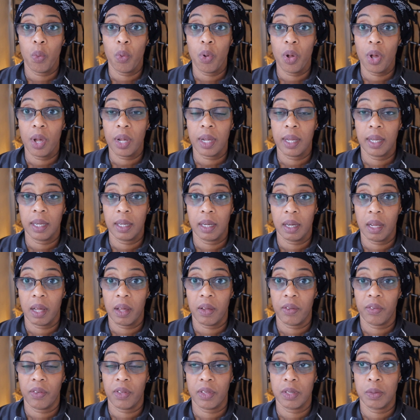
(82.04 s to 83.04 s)
working
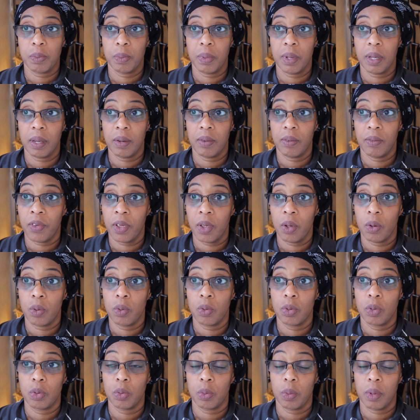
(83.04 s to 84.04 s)
life has been
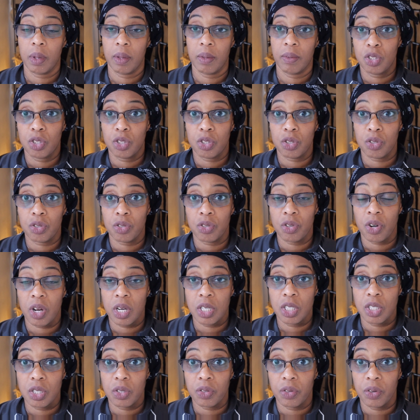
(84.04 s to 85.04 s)
filled with
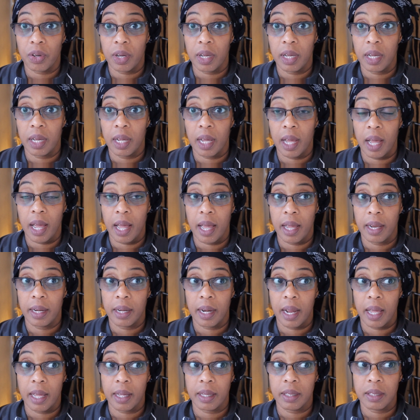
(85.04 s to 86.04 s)
drudgery
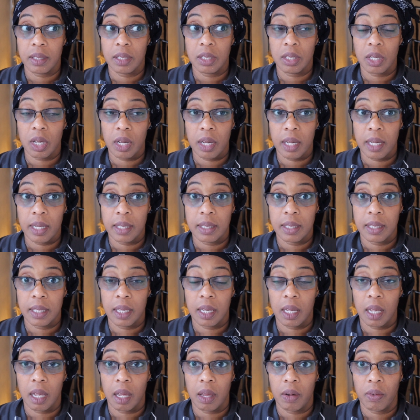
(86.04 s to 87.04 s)
and
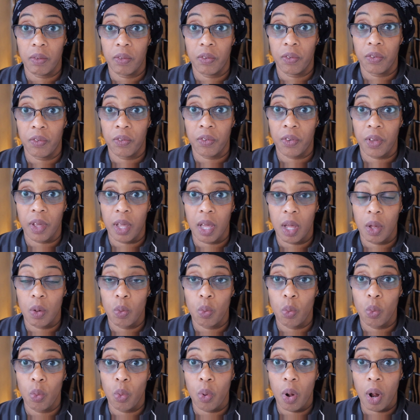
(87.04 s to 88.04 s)
anxiety and fear
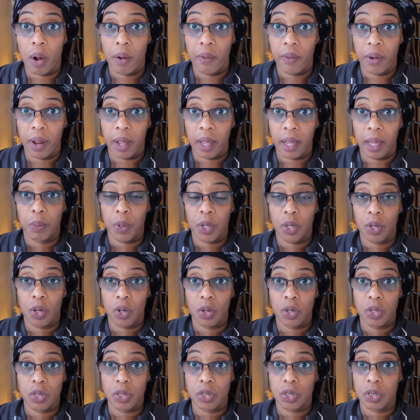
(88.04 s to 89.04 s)
and worry
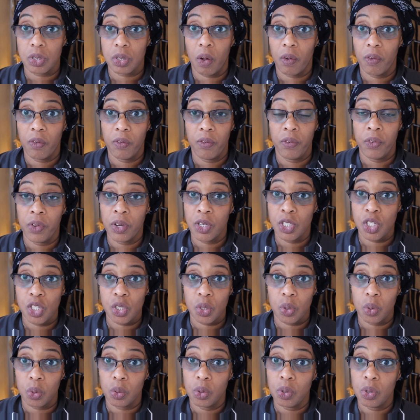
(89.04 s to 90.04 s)
because of
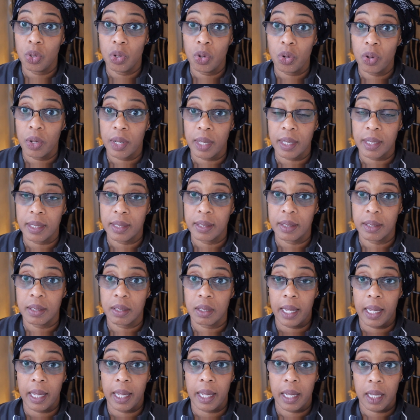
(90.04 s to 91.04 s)
visual
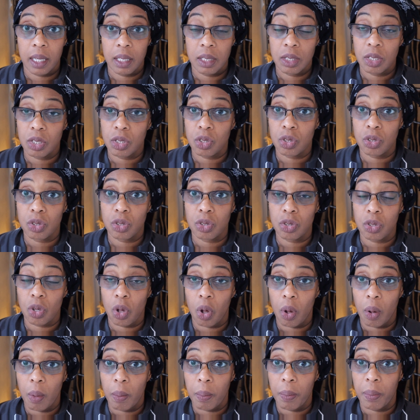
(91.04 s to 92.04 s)
noise. It can
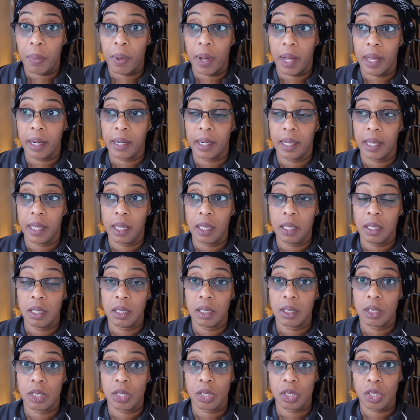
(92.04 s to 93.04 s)
stop and
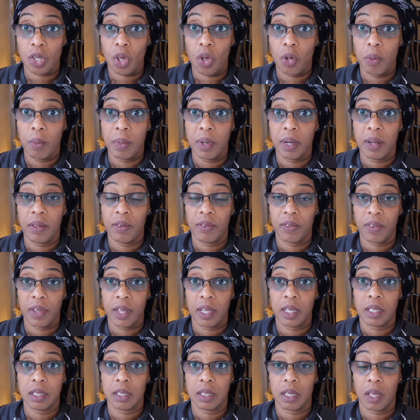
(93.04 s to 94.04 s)
hinder so many
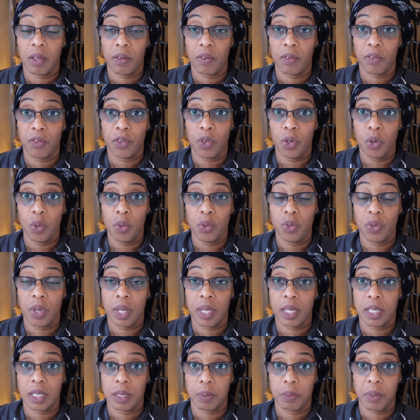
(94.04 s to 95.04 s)
things if you
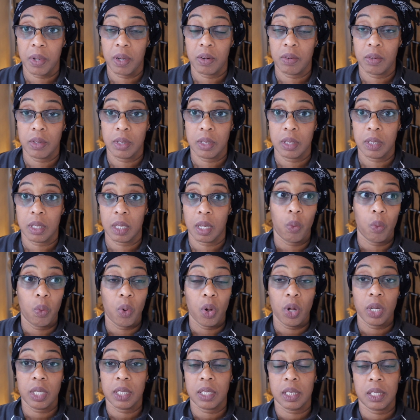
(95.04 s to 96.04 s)
experience it.
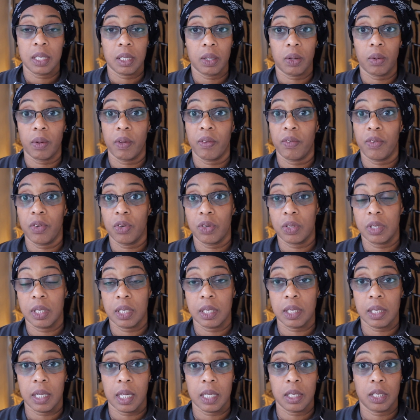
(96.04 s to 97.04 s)
Worse still if you're
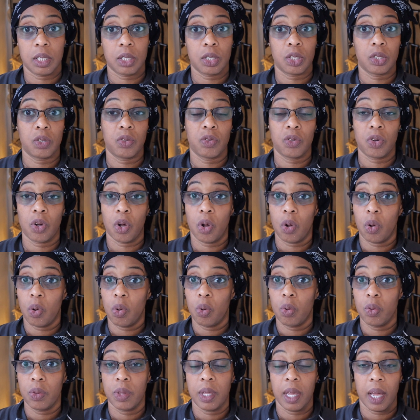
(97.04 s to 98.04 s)
dyslexic, because you've got
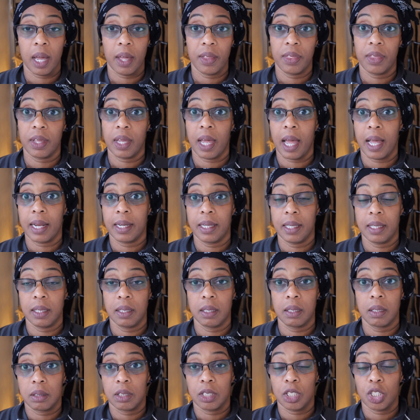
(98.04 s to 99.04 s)
all the other
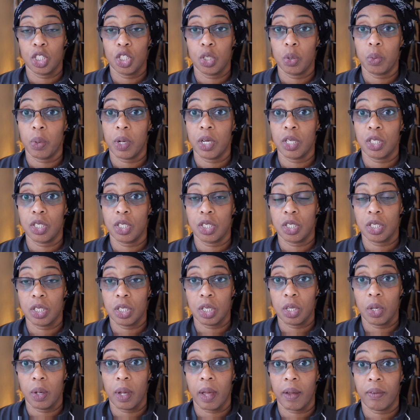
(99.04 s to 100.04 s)
added
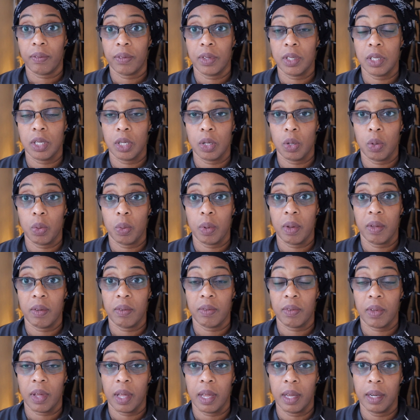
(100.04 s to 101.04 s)
situations that you have to deal
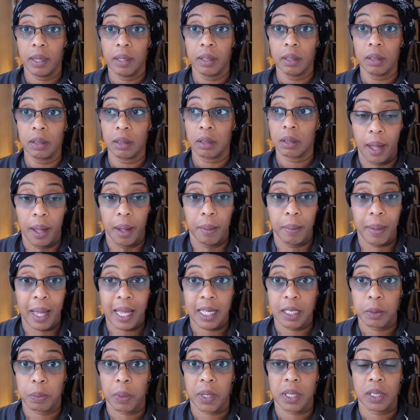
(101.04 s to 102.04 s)
with, and
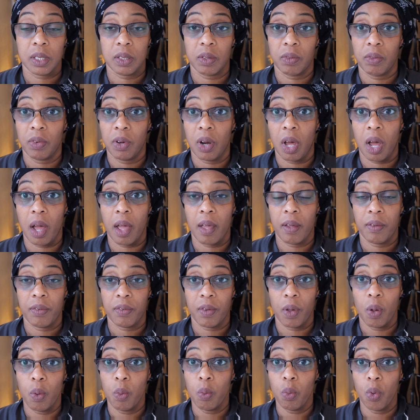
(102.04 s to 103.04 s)
aspects of
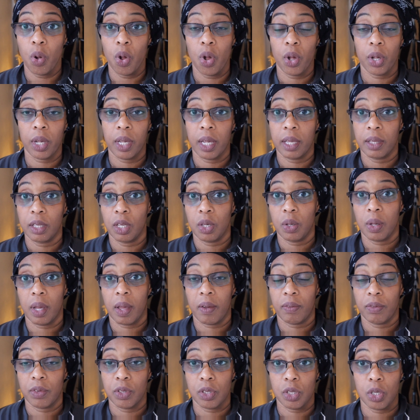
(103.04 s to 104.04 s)
life and working that you
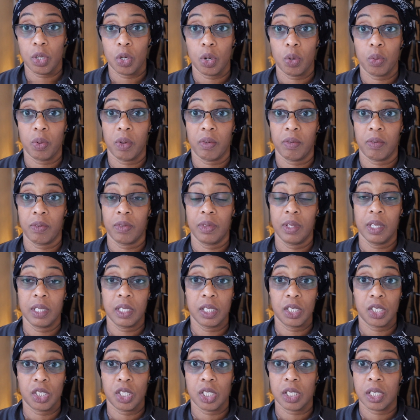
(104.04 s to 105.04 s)
have to deal with.
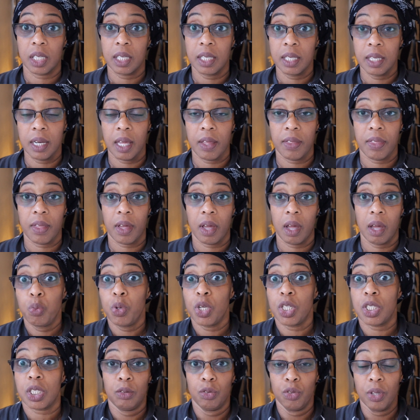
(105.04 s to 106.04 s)
This is just another,
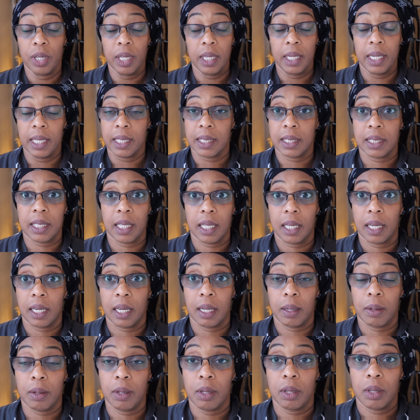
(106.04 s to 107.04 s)
which
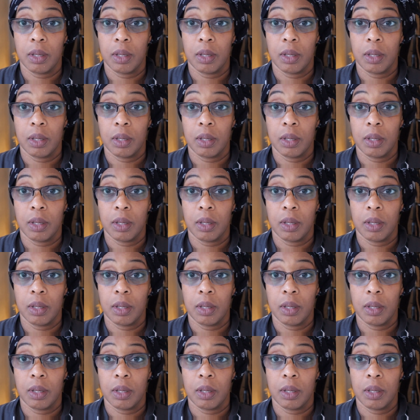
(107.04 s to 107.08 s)
realistically,